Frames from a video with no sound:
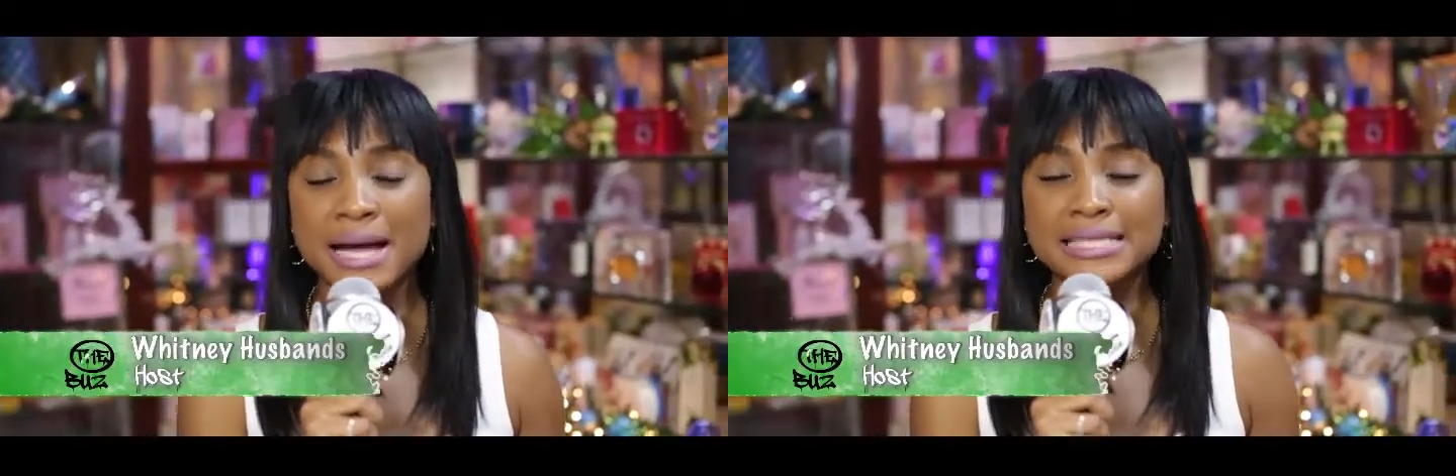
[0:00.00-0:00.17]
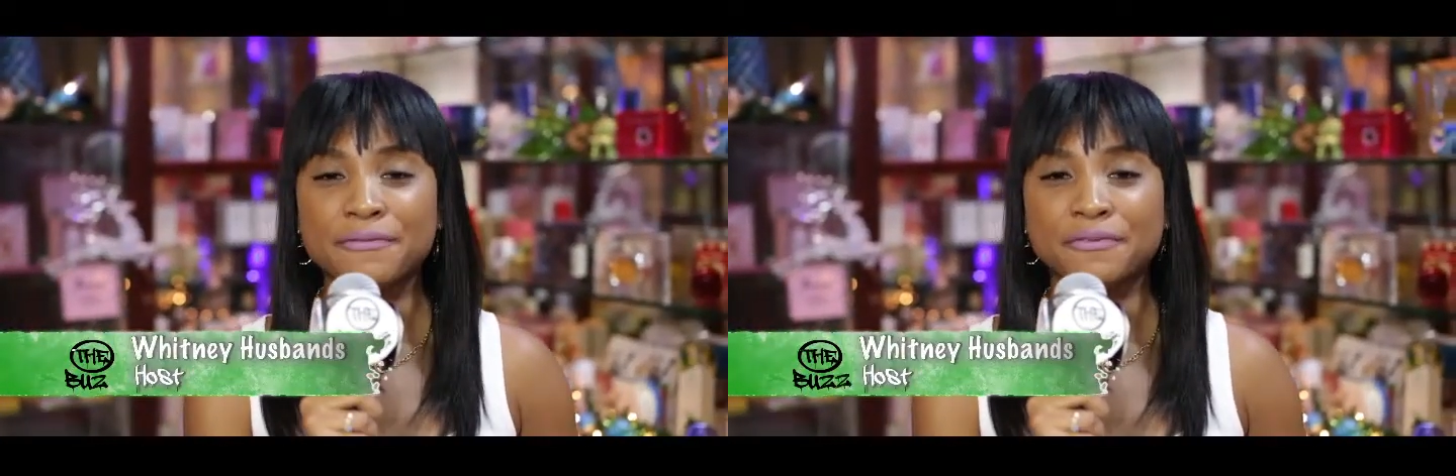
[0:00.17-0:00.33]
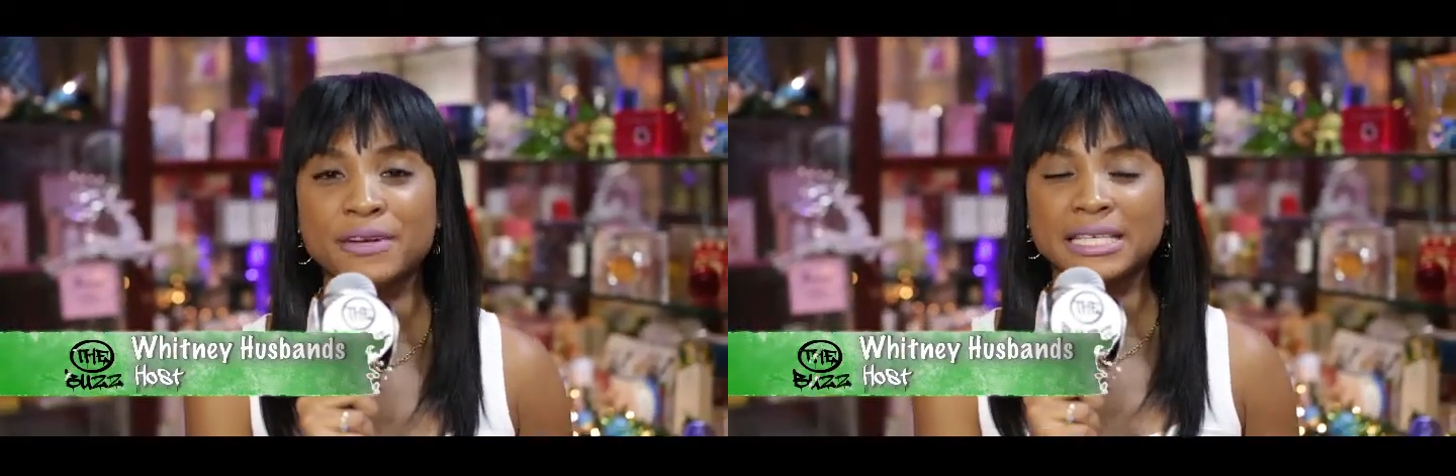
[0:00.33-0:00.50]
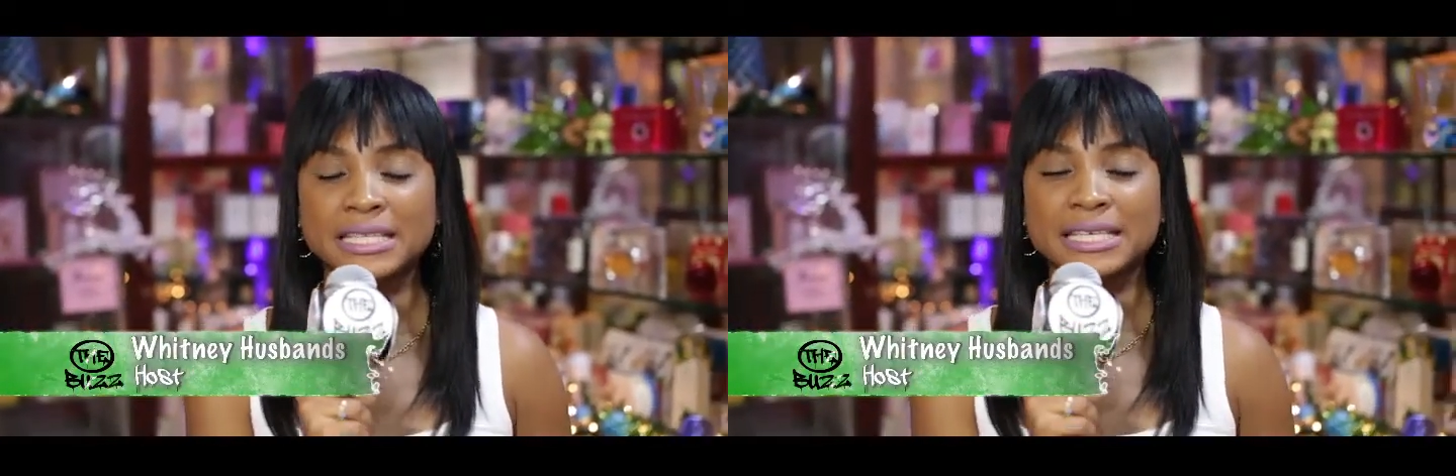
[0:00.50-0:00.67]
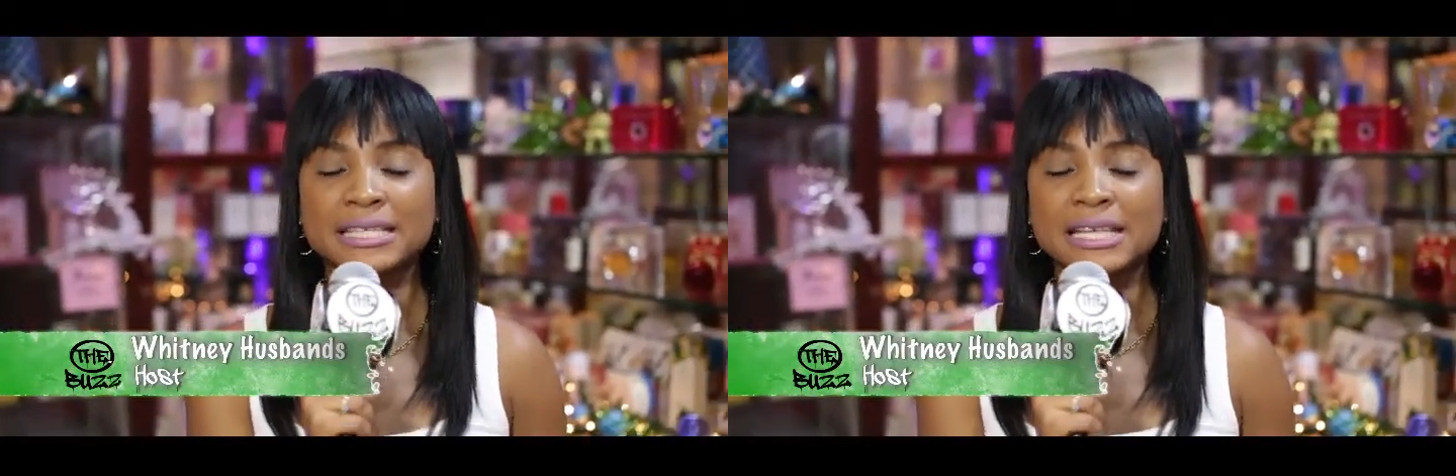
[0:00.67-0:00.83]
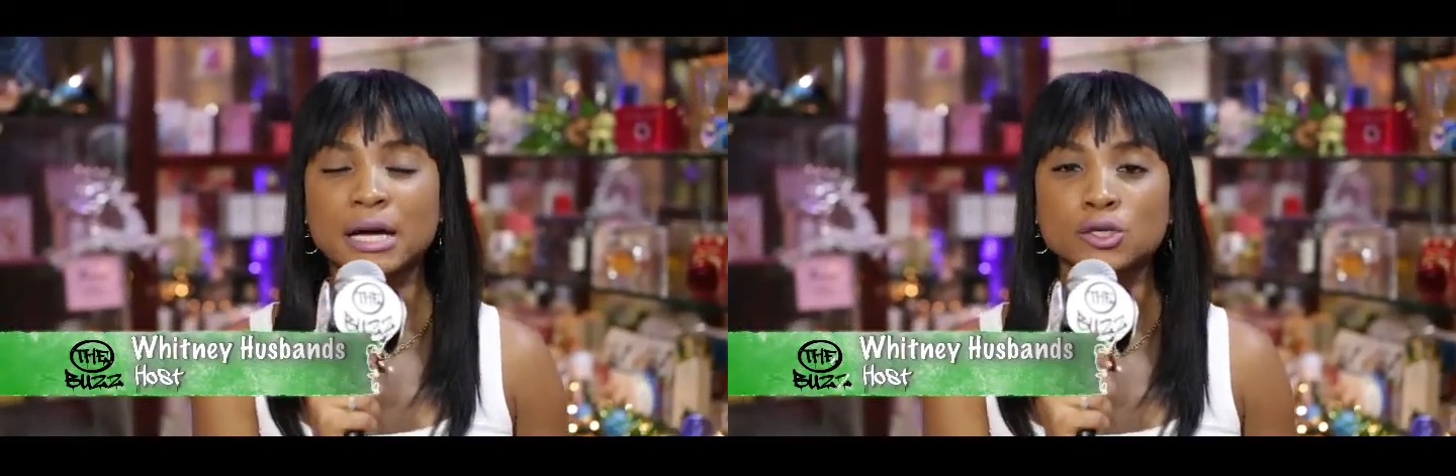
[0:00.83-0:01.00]
I definitely
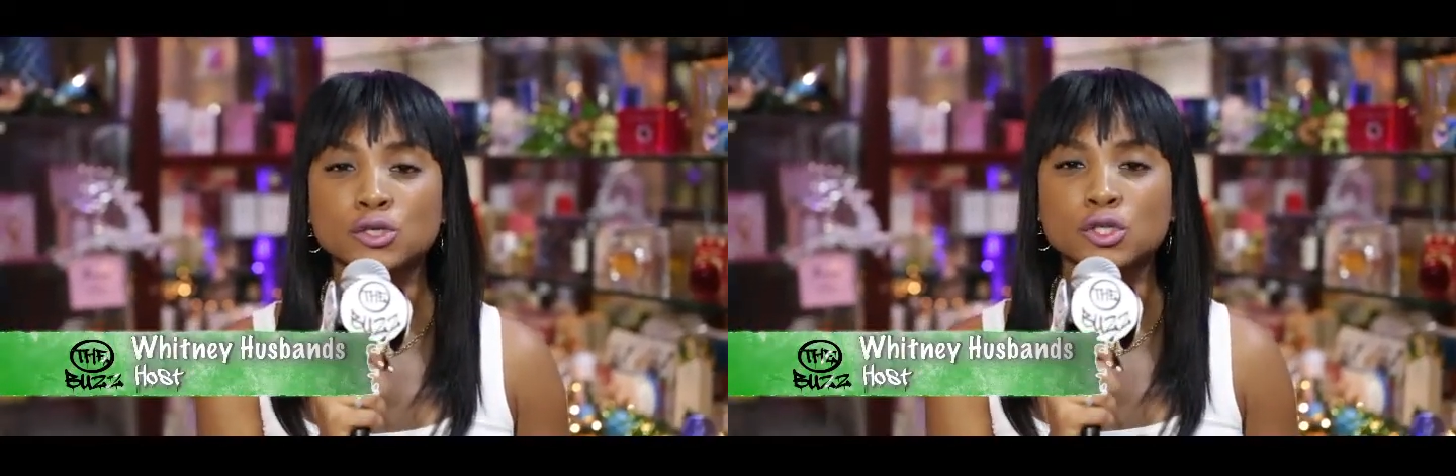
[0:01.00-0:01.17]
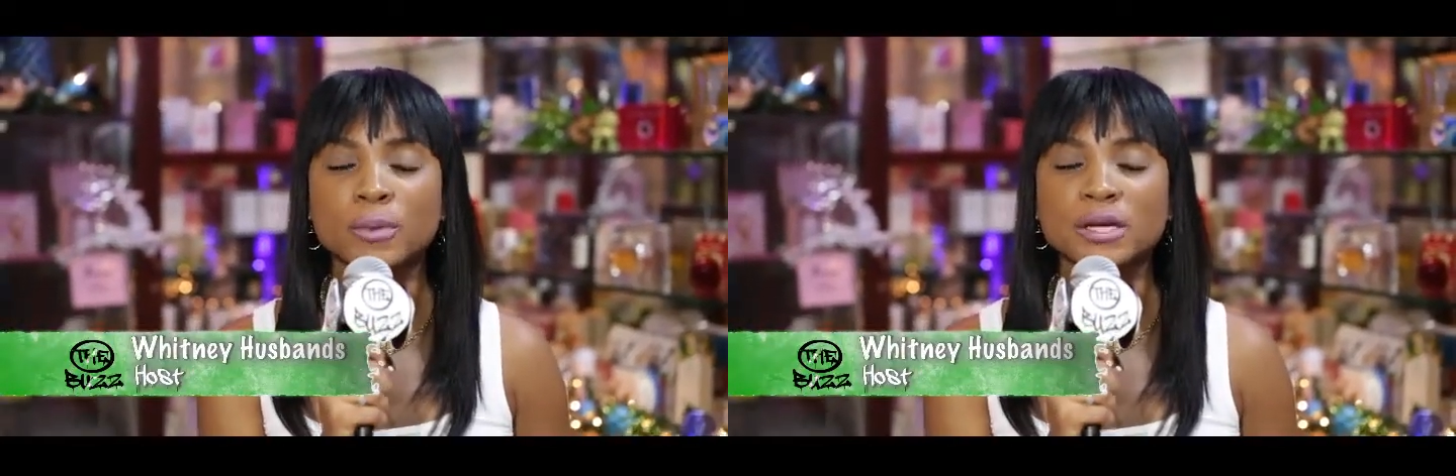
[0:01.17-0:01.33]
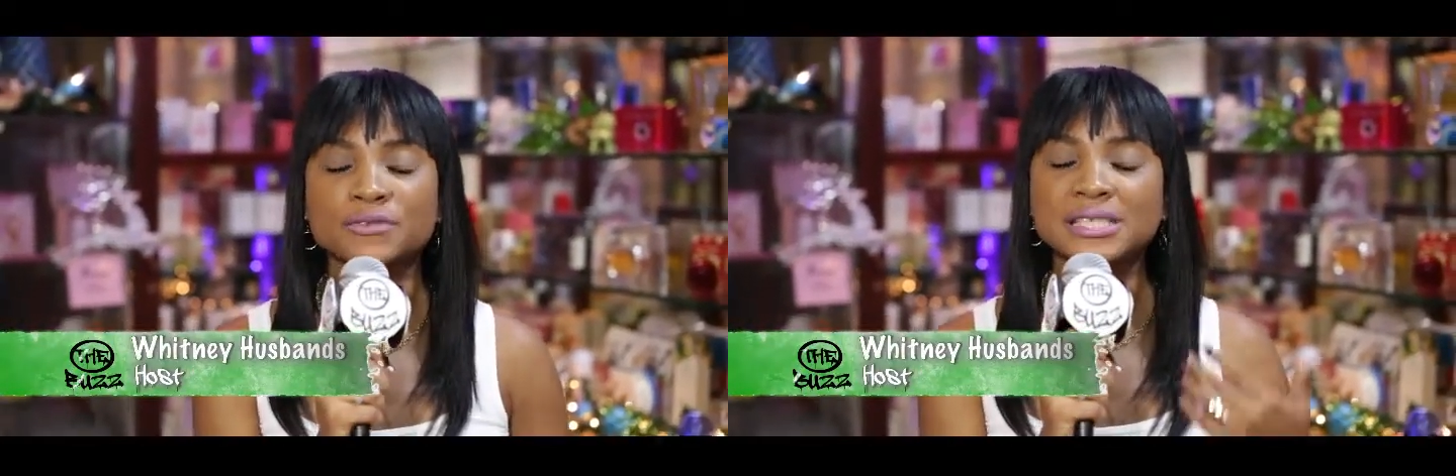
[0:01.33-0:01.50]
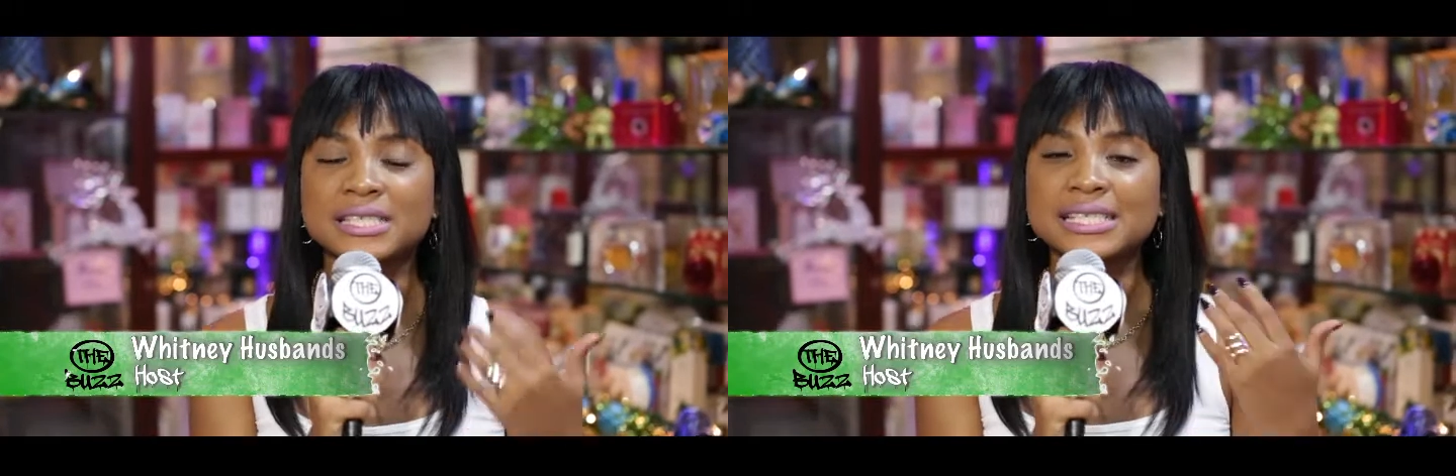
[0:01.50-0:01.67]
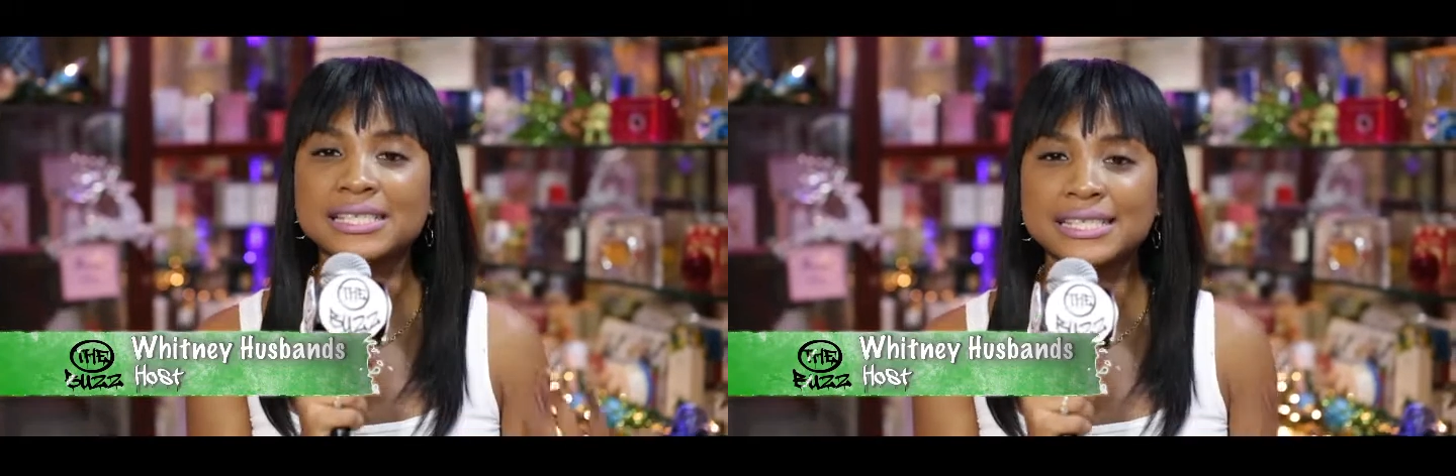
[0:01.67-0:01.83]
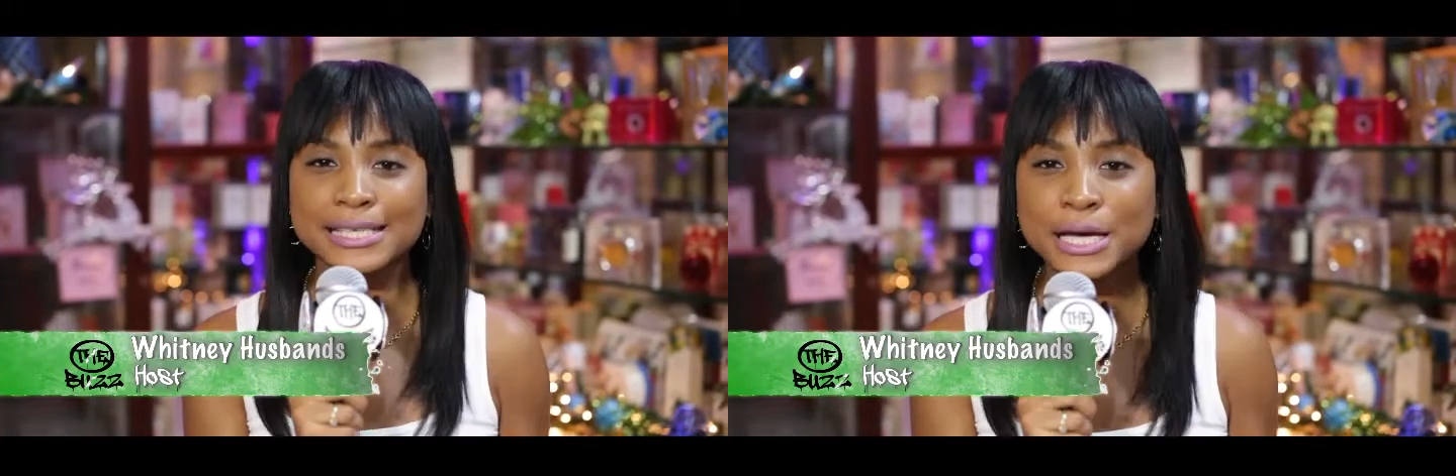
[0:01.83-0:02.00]
did. Thank you so much for
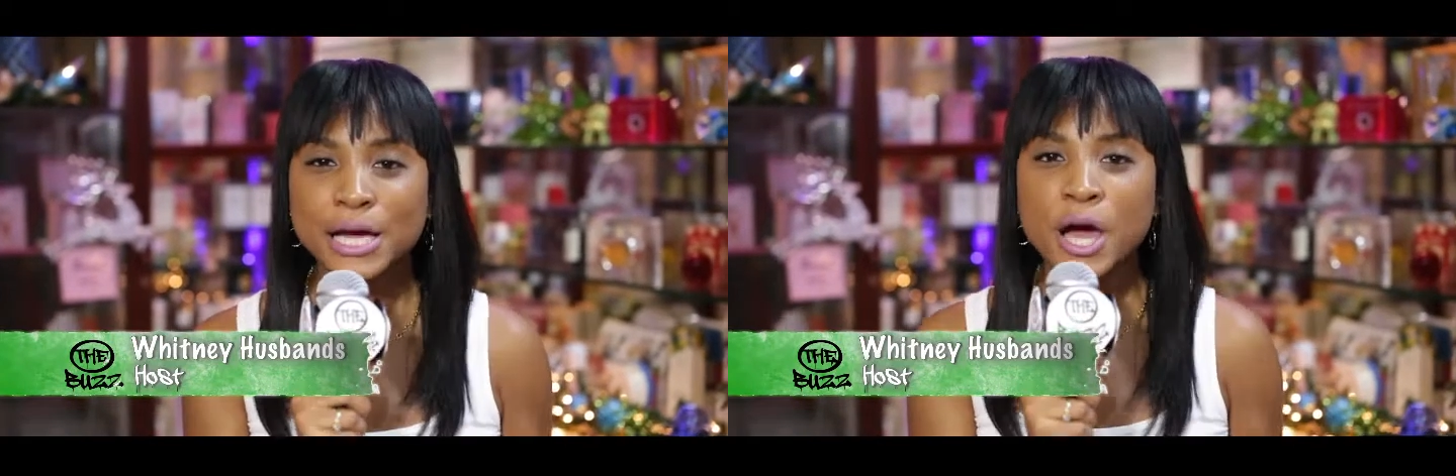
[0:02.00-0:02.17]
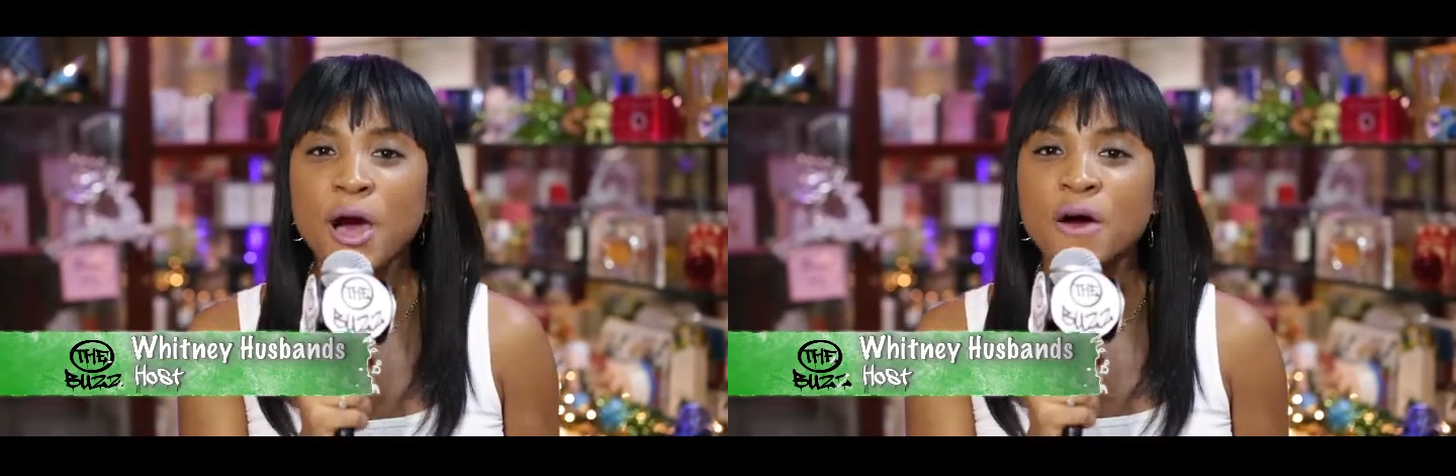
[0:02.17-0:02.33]
TC